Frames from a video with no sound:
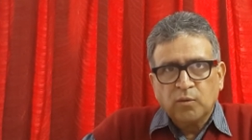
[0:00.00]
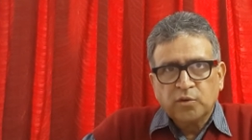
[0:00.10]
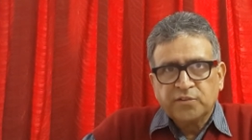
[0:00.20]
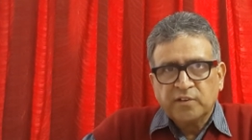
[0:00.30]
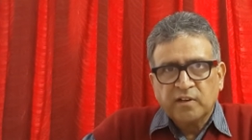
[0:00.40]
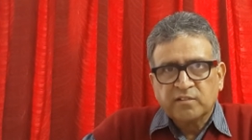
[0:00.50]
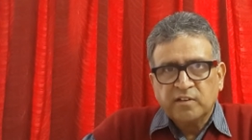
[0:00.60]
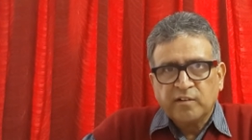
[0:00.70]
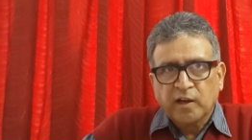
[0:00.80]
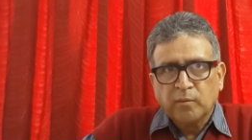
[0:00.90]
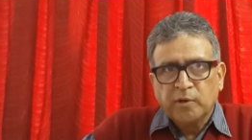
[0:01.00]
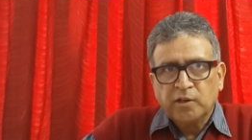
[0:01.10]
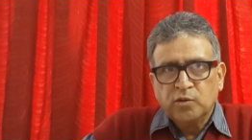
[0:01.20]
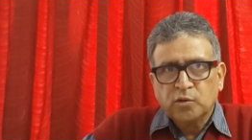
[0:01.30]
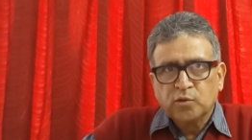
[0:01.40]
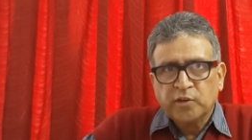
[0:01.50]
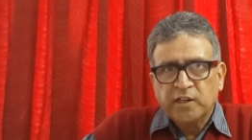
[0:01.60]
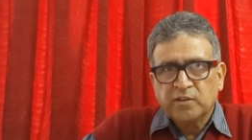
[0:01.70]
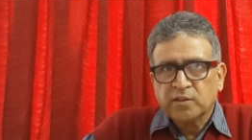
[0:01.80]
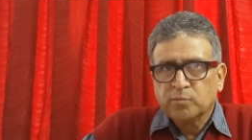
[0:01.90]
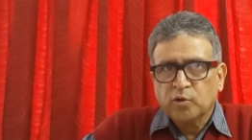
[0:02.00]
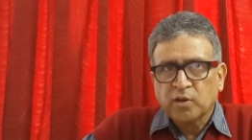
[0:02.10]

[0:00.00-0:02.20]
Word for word: seriously recommend you to read this book.